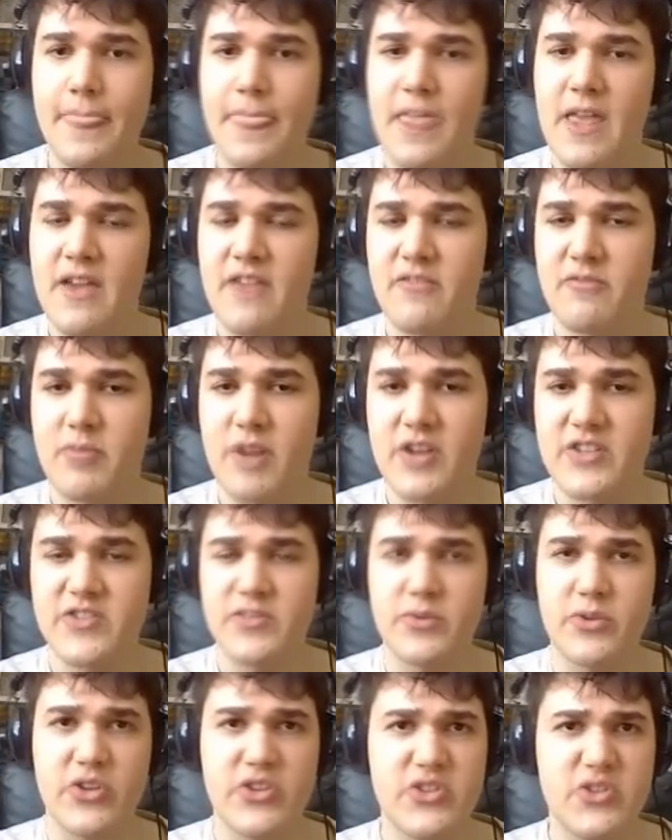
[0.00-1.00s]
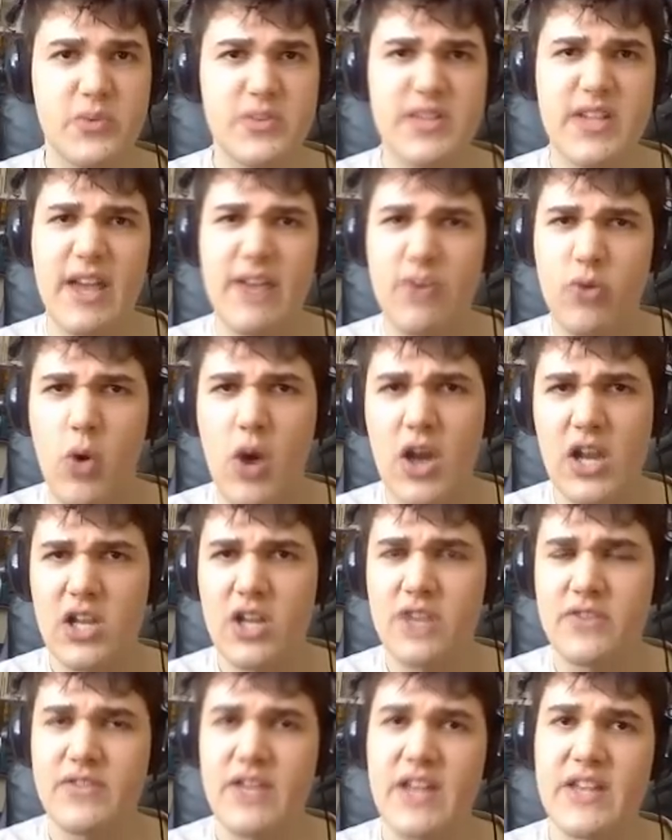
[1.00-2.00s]
if possible, because you want to have quite a
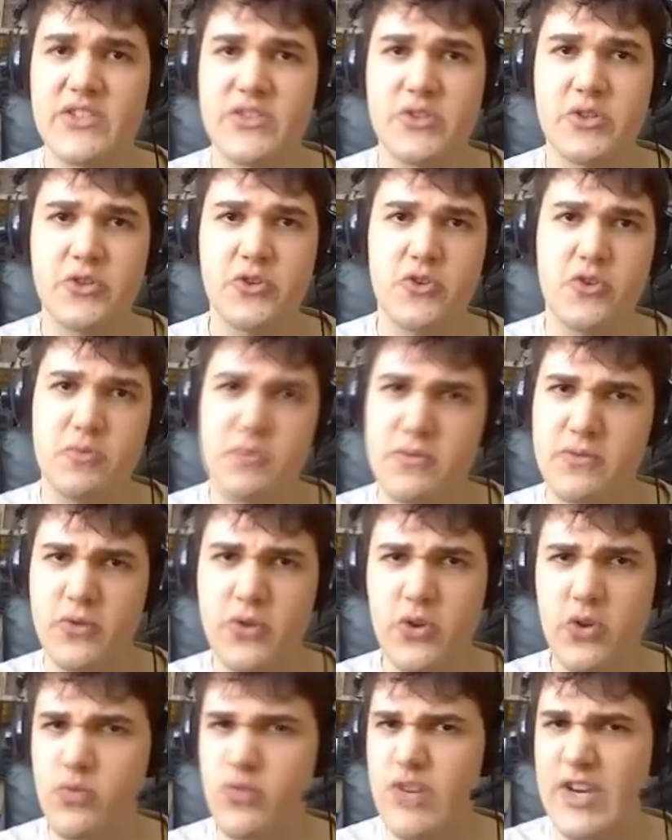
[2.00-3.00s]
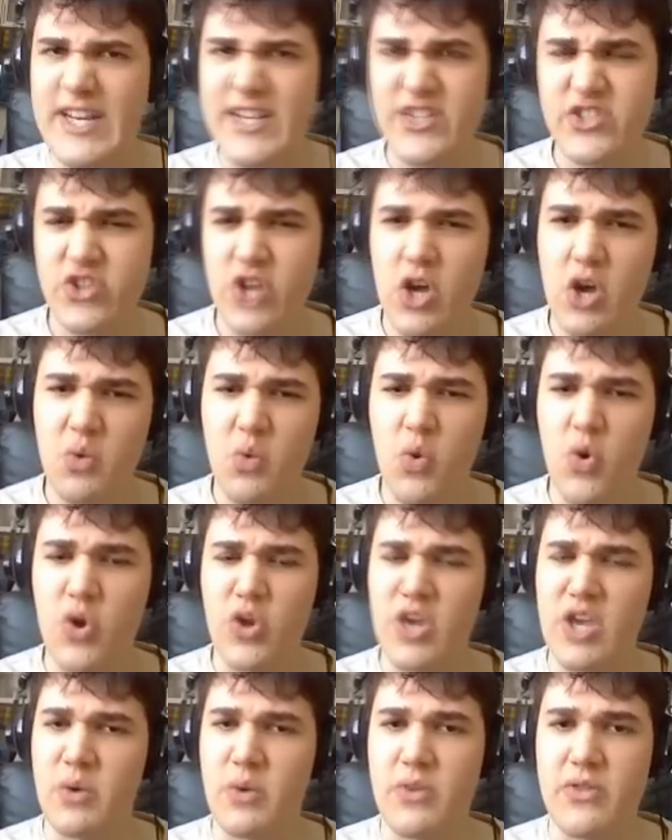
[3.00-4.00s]
lot of data accrued before you really start
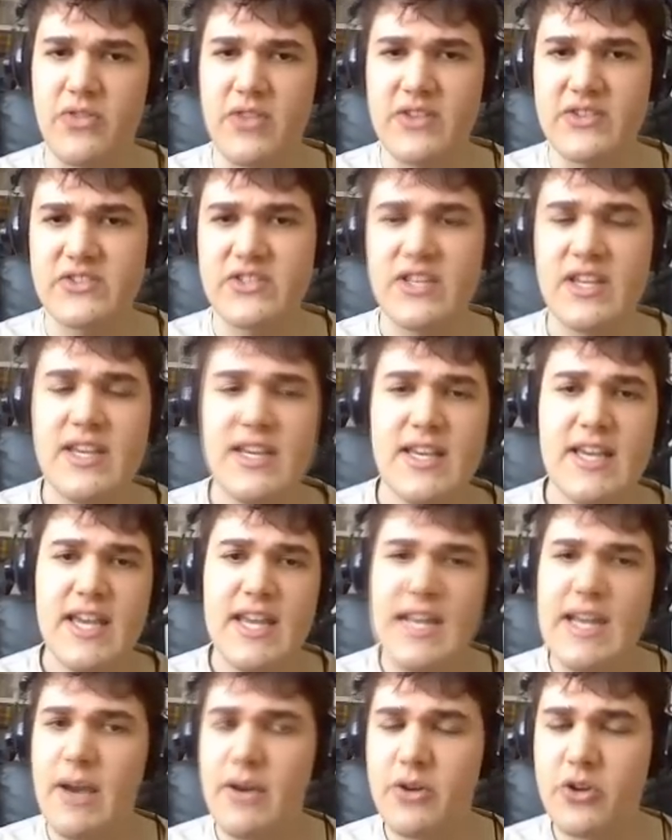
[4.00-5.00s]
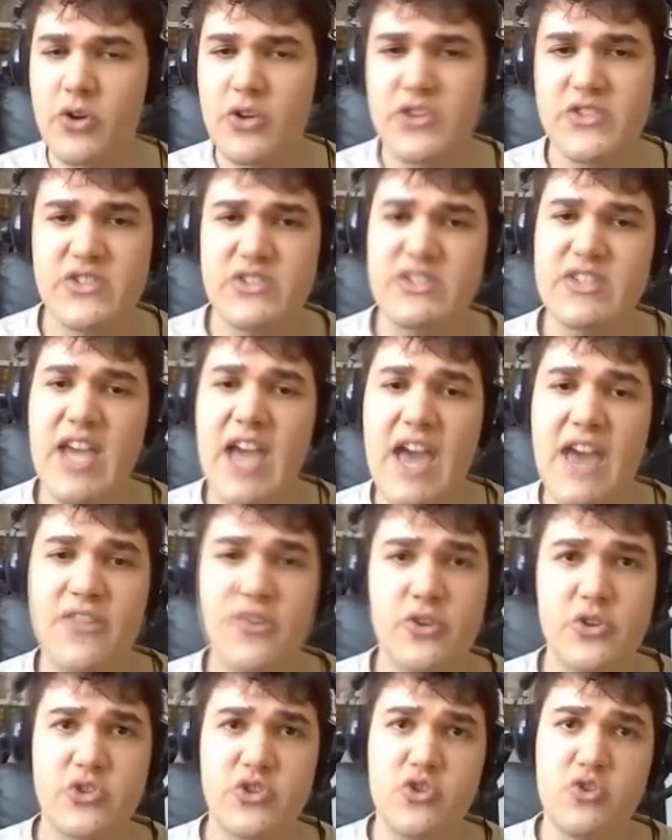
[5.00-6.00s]
working with this. Now, in order to scan, there
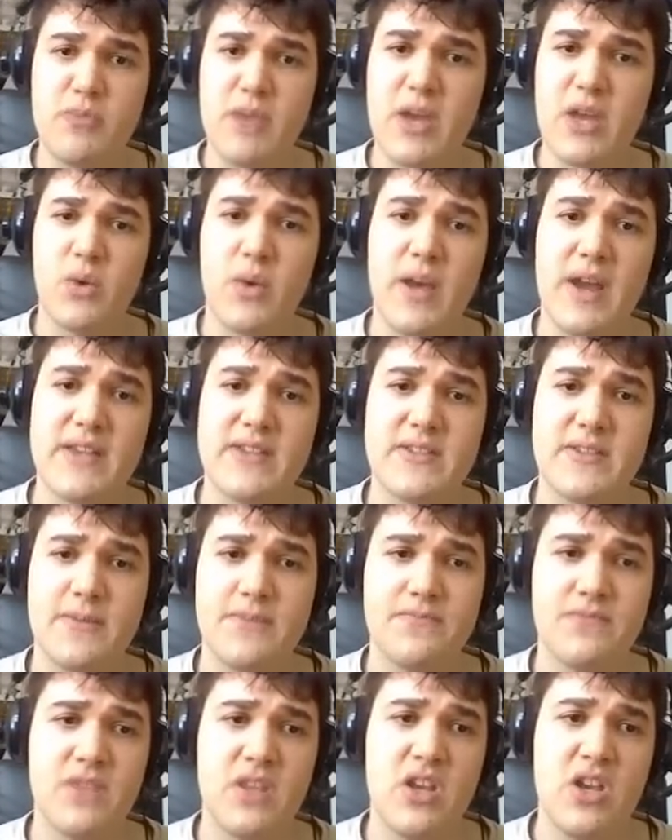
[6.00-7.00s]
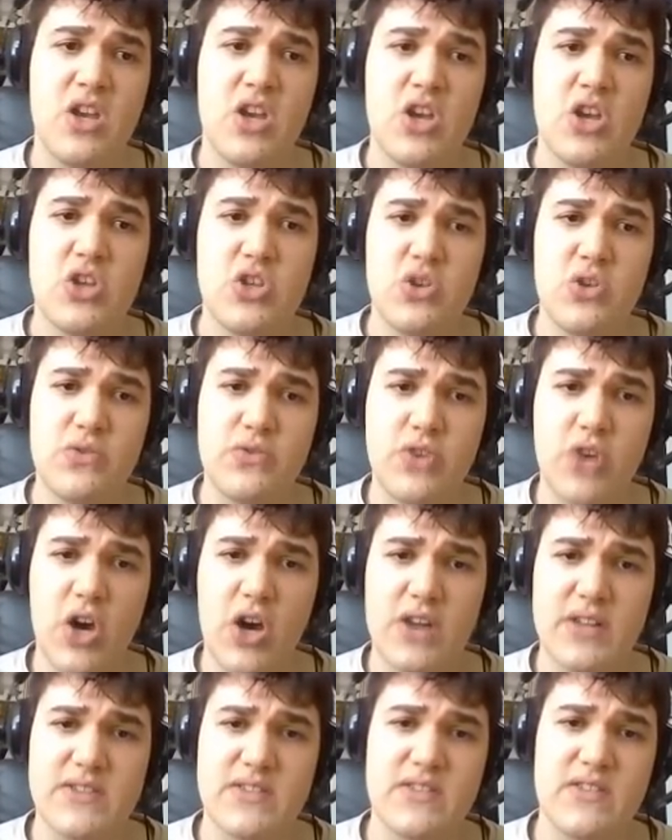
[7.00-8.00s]
are two main ways. You've
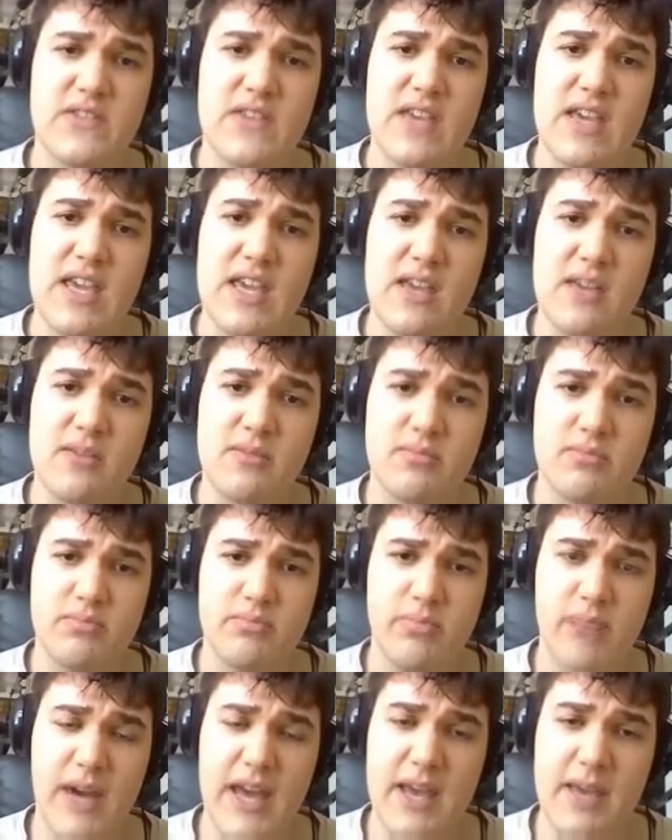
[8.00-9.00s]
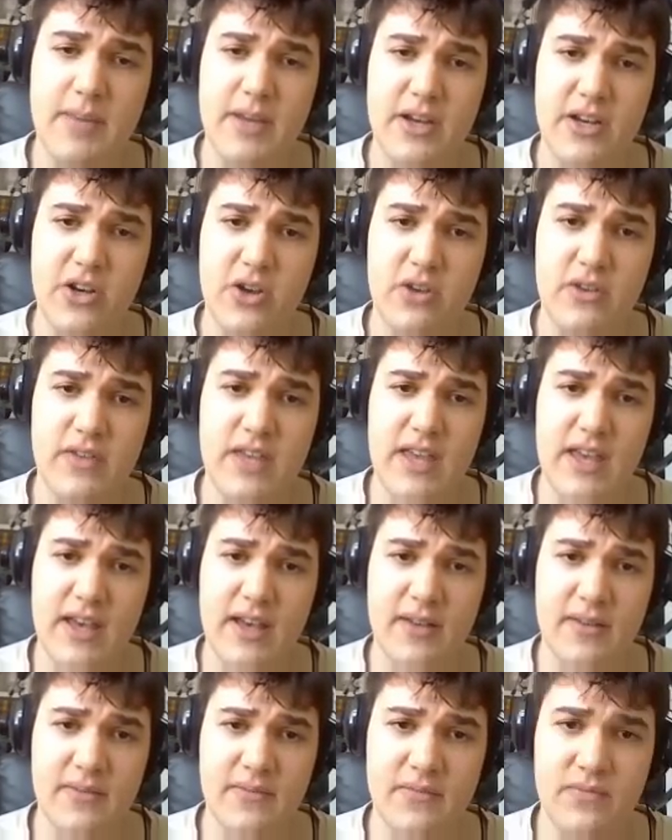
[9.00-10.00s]
got the play button over
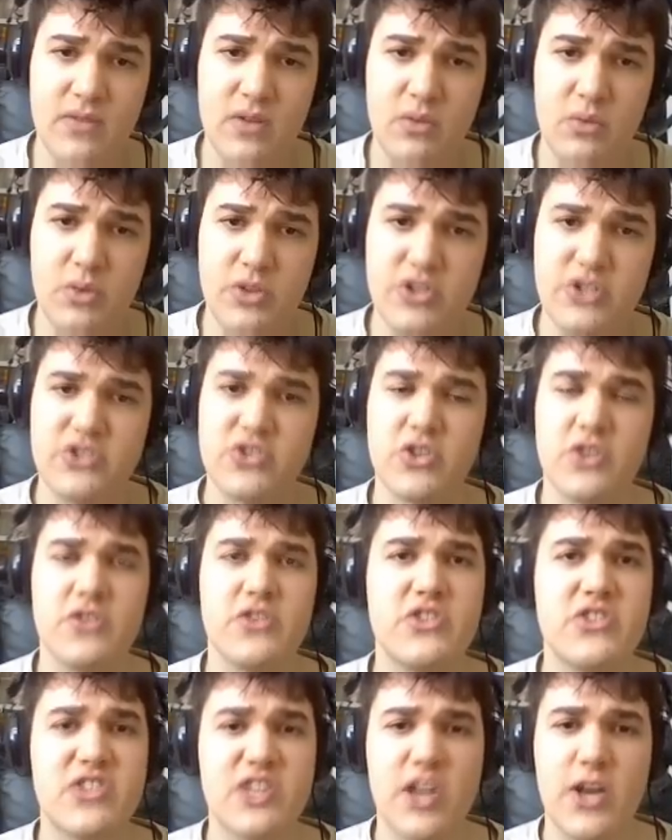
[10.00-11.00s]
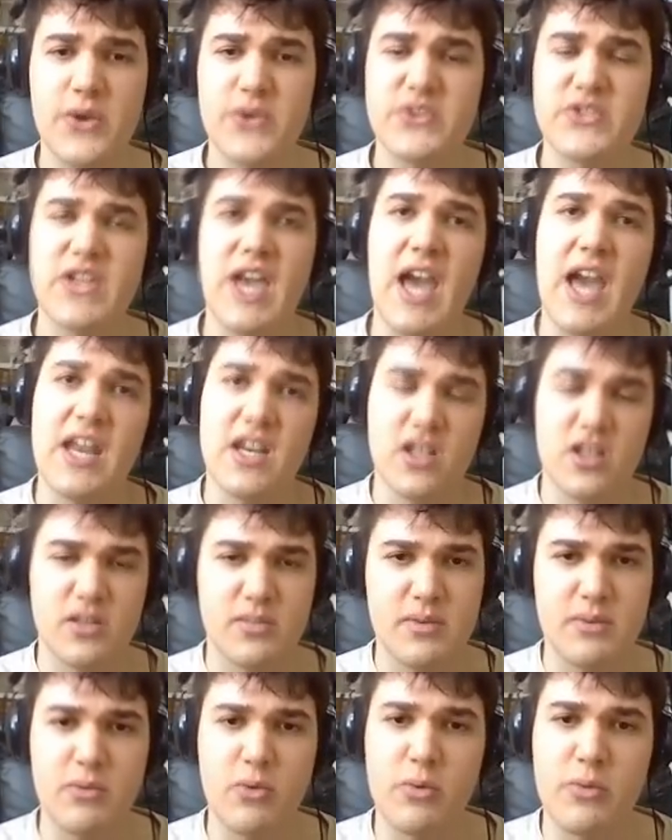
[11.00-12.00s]
here, which is sort of the slow scan and will
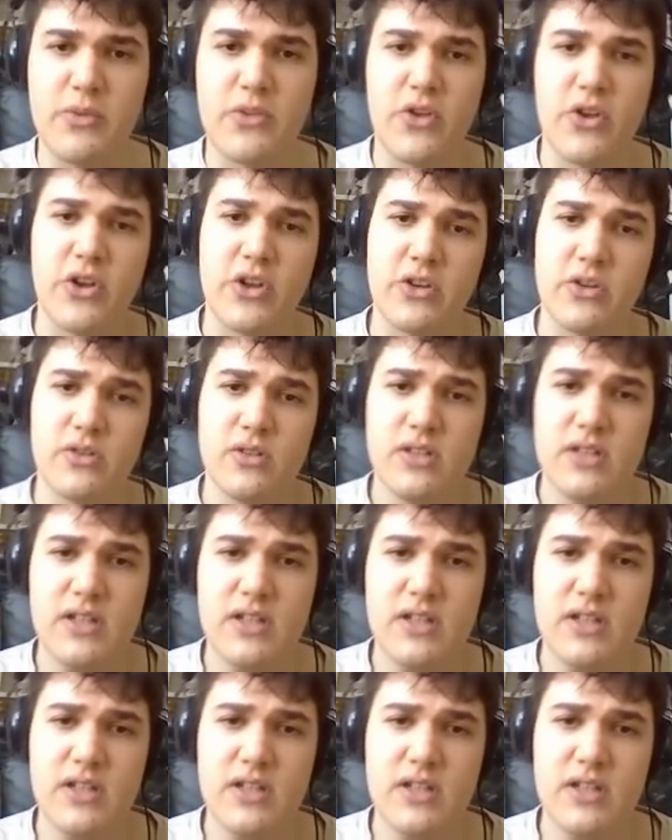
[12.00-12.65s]
be more methodical,